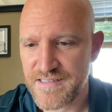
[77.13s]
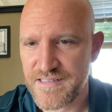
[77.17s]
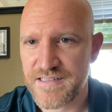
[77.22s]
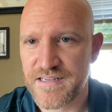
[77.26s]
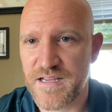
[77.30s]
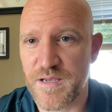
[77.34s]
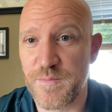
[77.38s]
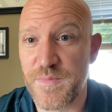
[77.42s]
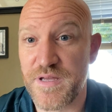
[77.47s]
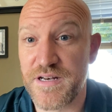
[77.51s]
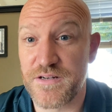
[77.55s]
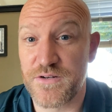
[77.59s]

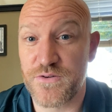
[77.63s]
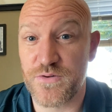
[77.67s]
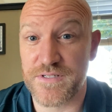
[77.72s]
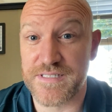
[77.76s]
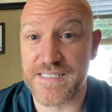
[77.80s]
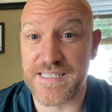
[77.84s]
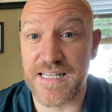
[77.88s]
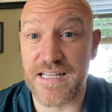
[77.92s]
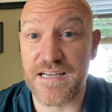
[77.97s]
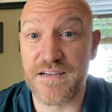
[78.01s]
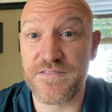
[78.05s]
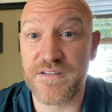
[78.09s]
committed
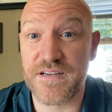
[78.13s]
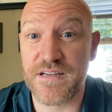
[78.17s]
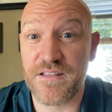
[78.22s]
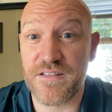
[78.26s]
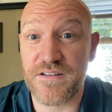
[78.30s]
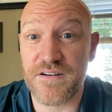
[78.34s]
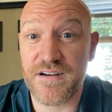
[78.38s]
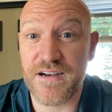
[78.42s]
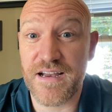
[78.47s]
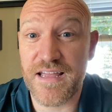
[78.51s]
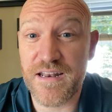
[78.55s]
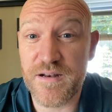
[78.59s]
towards loving
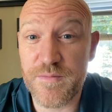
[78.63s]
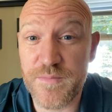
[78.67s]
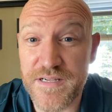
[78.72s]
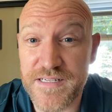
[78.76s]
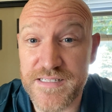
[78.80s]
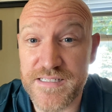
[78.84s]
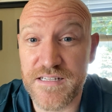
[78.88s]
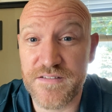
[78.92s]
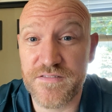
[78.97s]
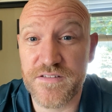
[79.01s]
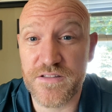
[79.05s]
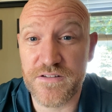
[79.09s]
their
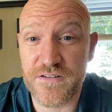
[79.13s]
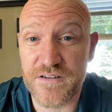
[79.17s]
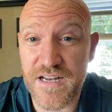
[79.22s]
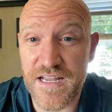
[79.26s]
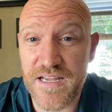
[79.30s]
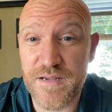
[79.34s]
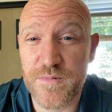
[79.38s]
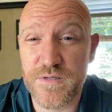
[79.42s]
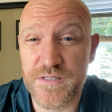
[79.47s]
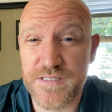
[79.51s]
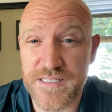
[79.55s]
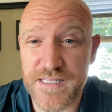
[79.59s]
enemies, loving their
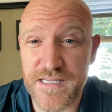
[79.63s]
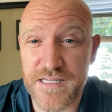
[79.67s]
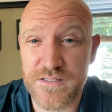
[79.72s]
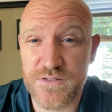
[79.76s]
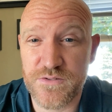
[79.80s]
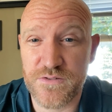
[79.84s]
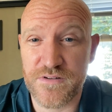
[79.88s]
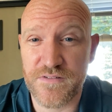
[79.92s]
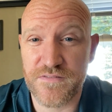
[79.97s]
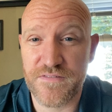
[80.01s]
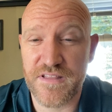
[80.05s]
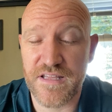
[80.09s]
neighbors, that
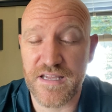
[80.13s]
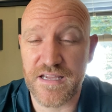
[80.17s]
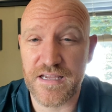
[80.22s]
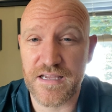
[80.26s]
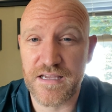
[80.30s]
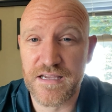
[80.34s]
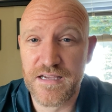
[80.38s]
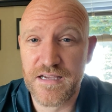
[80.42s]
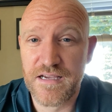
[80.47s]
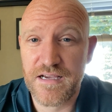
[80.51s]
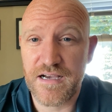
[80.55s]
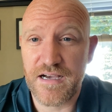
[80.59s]
sort of
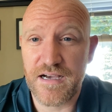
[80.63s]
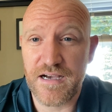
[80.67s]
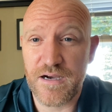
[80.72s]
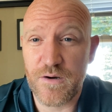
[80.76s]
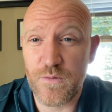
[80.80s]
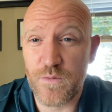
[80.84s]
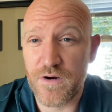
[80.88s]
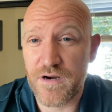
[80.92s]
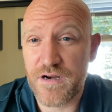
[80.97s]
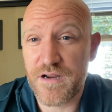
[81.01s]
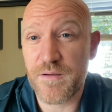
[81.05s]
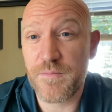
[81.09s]
thing,
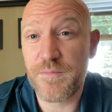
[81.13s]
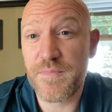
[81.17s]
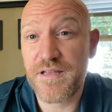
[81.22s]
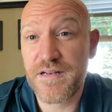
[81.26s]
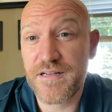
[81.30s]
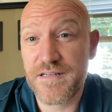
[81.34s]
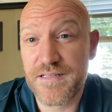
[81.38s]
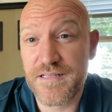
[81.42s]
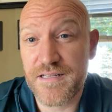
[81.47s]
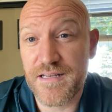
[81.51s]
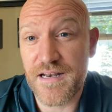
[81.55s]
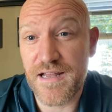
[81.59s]
were
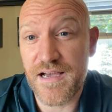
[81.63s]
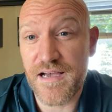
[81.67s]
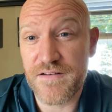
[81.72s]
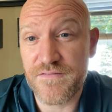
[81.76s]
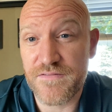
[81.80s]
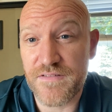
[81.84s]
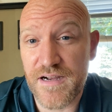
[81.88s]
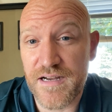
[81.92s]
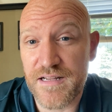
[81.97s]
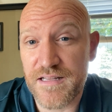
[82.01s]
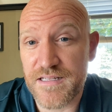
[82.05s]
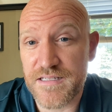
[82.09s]
committed to
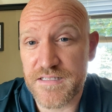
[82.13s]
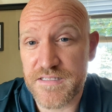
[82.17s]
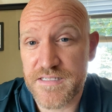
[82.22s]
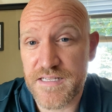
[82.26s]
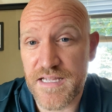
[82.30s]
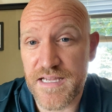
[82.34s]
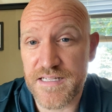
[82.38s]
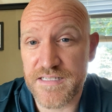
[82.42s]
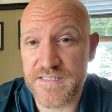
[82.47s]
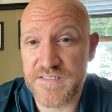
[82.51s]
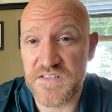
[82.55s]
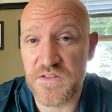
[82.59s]
nonviolence
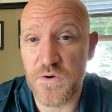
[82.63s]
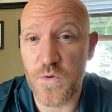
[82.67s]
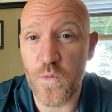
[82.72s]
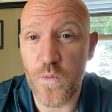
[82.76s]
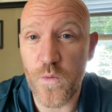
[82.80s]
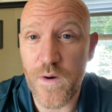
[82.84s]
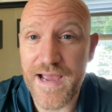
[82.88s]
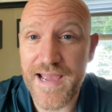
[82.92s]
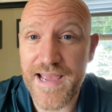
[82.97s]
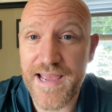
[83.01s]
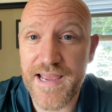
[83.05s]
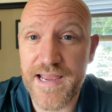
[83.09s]
as the
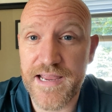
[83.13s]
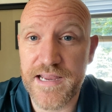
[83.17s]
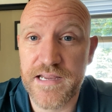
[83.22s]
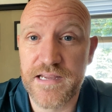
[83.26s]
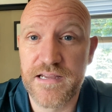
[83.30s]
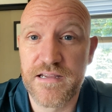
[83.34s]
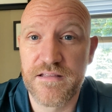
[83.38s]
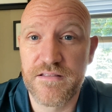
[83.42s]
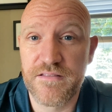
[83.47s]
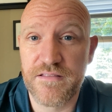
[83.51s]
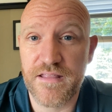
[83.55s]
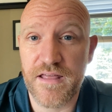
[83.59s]
way
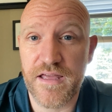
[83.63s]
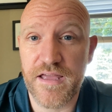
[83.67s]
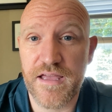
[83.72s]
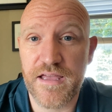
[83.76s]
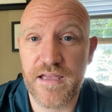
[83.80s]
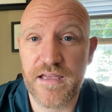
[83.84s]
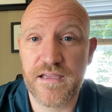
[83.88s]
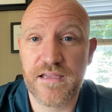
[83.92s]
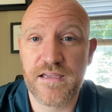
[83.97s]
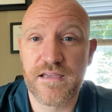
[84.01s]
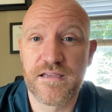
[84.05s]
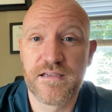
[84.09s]

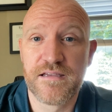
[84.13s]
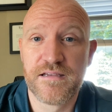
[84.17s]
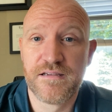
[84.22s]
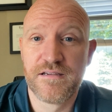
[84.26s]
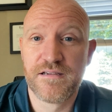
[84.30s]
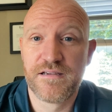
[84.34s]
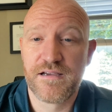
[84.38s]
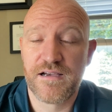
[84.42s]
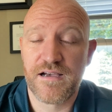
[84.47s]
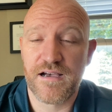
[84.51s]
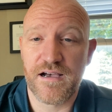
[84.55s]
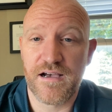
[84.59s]
they
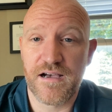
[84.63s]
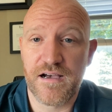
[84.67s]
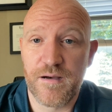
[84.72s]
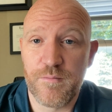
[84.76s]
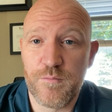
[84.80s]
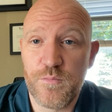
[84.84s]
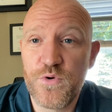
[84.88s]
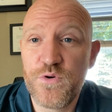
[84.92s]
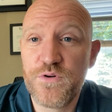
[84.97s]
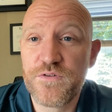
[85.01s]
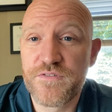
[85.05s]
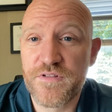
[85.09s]

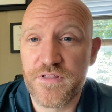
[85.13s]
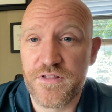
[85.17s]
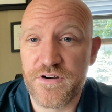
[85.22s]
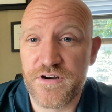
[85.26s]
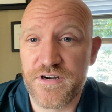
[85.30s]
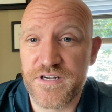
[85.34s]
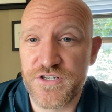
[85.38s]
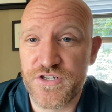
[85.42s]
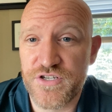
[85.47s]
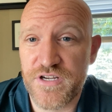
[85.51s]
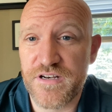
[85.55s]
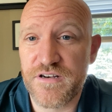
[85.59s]
moved
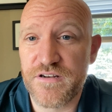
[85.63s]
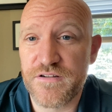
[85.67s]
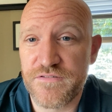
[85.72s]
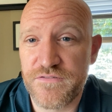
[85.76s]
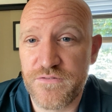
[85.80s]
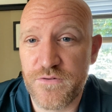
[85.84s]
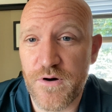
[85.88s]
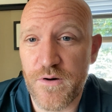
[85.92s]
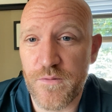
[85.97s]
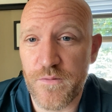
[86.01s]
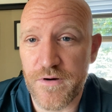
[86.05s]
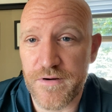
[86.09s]
their agenda
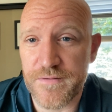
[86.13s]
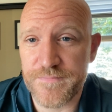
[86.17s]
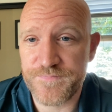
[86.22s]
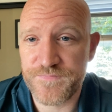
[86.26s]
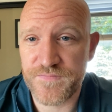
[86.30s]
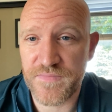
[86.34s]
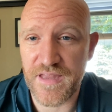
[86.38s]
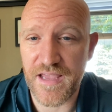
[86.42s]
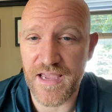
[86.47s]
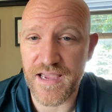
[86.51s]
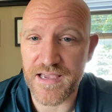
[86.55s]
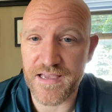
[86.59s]
forward.
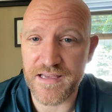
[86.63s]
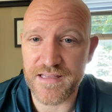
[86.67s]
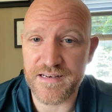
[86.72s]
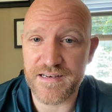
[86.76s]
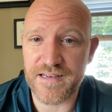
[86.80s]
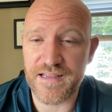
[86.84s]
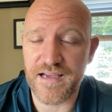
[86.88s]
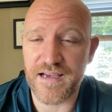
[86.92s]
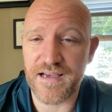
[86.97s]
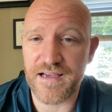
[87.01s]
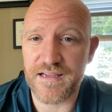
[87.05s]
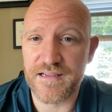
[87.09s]
And
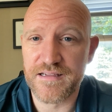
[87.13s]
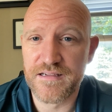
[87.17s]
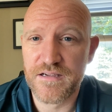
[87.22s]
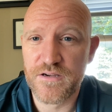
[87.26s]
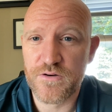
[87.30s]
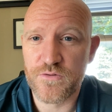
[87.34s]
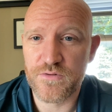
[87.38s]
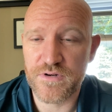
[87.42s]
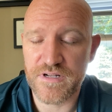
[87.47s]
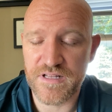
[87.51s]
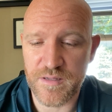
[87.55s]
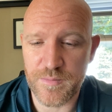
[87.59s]

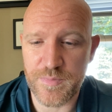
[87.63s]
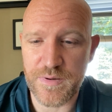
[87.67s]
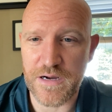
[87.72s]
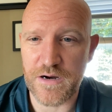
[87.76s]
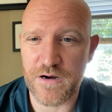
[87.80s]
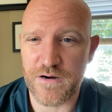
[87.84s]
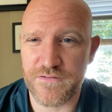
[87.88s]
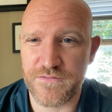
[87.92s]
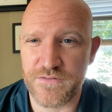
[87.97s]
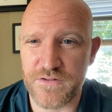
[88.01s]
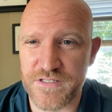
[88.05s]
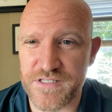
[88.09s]
really
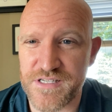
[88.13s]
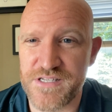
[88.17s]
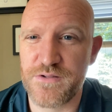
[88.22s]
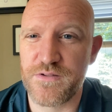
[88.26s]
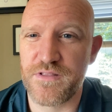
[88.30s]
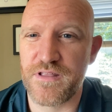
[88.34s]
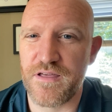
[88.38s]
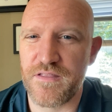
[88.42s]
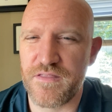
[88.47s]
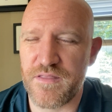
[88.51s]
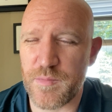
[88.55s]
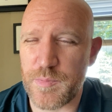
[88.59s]
powerful. And
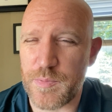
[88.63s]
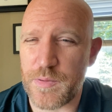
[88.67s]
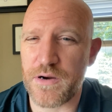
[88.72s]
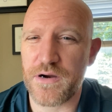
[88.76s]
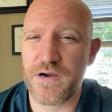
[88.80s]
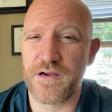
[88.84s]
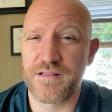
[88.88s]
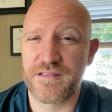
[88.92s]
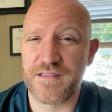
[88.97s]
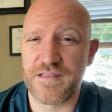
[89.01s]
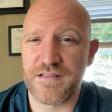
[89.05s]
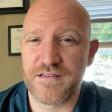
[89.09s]
so the
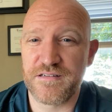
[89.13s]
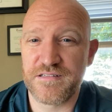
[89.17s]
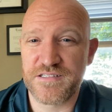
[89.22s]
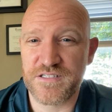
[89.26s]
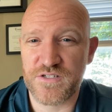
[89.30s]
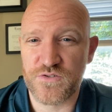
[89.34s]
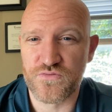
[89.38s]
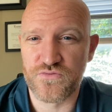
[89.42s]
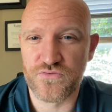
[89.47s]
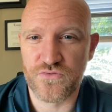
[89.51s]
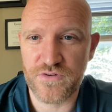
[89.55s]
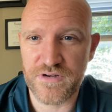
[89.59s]
part that
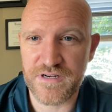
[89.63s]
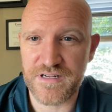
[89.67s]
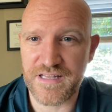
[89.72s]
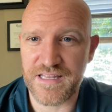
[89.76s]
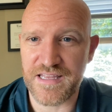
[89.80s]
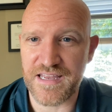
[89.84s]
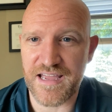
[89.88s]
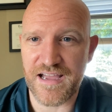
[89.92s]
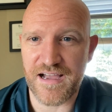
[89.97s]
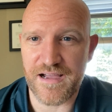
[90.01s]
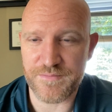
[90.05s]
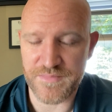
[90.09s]
just
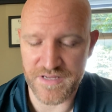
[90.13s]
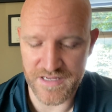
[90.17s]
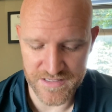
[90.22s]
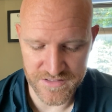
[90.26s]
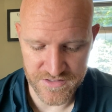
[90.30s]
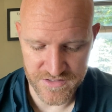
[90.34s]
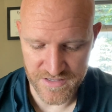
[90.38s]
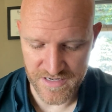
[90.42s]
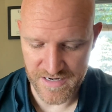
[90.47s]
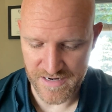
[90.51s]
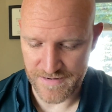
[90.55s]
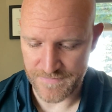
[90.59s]
really got me
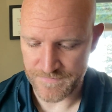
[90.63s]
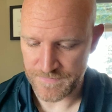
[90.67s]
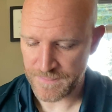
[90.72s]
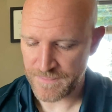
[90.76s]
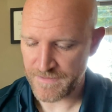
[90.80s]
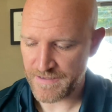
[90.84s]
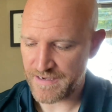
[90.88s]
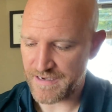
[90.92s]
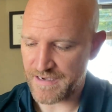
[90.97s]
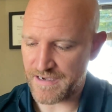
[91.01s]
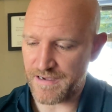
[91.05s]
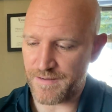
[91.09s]
yesterday,
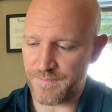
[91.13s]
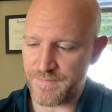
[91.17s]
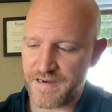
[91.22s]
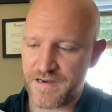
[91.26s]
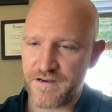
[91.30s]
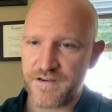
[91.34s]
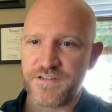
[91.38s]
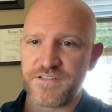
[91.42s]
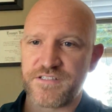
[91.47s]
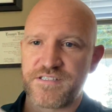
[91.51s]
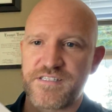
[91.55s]
here you